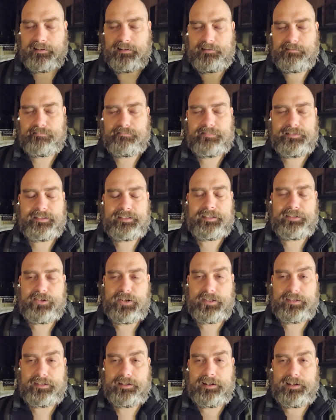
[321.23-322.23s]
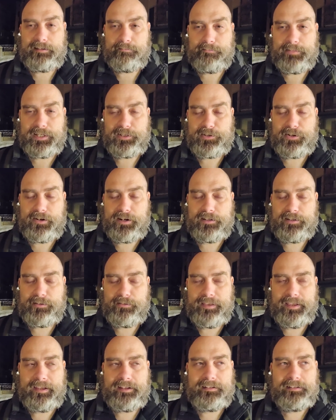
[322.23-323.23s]
they suggested I make sure I do
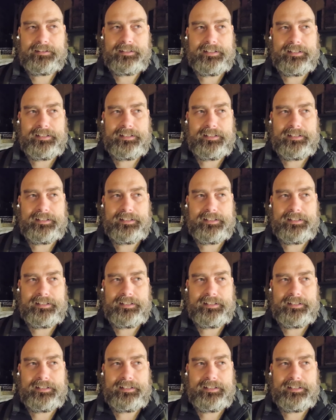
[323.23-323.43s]
that.